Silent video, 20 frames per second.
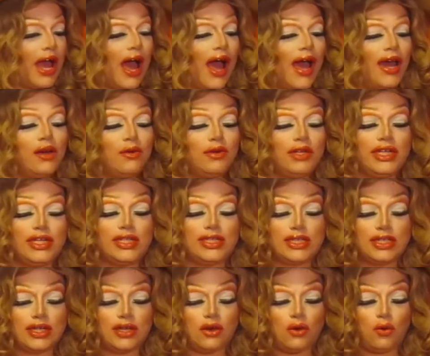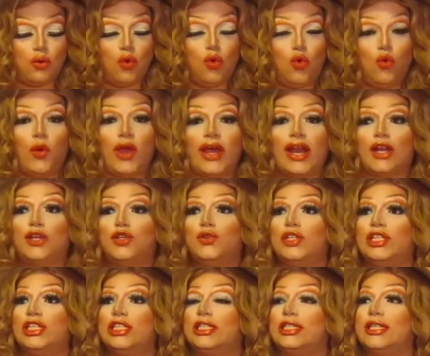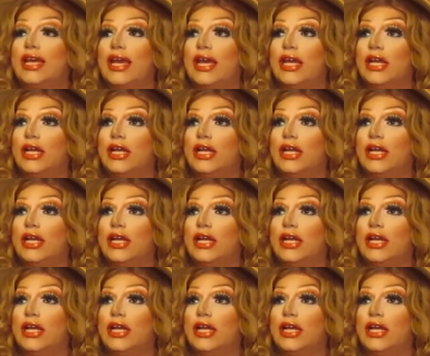I don't need to... Ooh, wait, I do need to take into